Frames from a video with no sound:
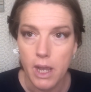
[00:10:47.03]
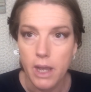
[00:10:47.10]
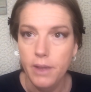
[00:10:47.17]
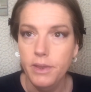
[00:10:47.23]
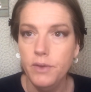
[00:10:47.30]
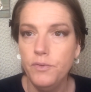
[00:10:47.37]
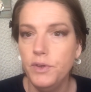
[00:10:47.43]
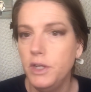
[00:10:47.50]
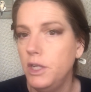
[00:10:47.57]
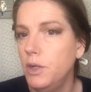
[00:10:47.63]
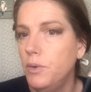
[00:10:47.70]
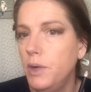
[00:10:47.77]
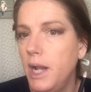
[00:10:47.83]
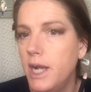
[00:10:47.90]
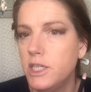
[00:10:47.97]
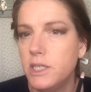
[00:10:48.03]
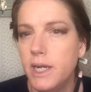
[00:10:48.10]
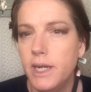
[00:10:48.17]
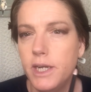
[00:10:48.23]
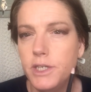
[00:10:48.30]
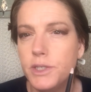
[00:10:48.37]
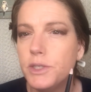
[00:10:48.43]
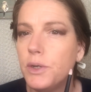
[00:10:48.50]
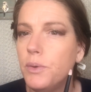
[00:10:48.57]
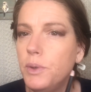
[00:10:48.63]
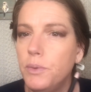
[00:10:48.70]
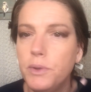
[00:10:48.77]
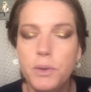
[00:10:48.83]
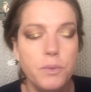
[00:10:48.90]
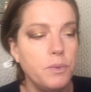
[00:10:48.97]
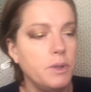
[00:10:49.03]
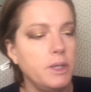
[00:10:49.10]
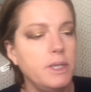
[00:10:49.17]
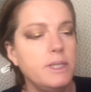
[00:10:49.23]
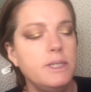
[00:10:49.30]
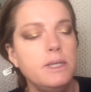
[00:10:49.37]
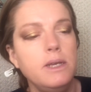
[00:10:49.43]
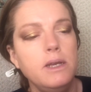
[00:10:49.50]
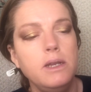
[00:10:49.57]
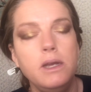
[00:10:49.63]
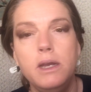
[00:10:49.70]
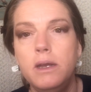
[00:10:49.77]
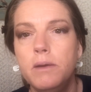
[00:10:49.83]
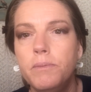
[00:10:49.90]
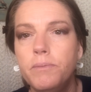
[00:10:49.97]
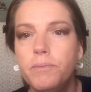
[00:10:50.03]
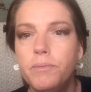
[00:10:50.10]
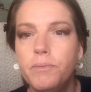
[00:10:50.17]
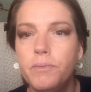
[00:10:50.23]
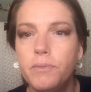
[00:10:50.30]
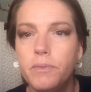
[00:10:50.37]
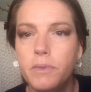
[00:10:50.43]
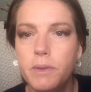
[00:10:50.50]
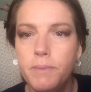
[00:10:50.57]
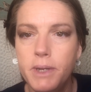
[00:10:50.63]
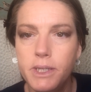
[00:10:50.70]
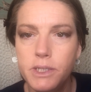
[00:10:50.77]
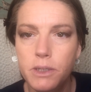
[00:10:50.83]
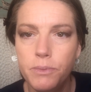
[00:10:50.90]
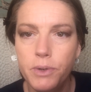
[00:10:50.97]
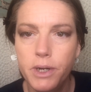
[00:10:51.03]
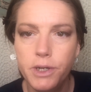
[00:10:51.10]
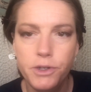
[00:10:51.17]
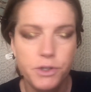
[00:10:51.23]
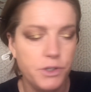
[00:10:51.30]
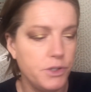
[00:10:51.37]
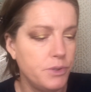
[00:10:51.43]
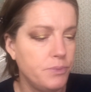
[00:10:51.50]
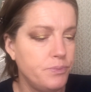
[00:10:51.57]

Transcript: Then for the lower lash line, I just go in with a really skinny pencil brush,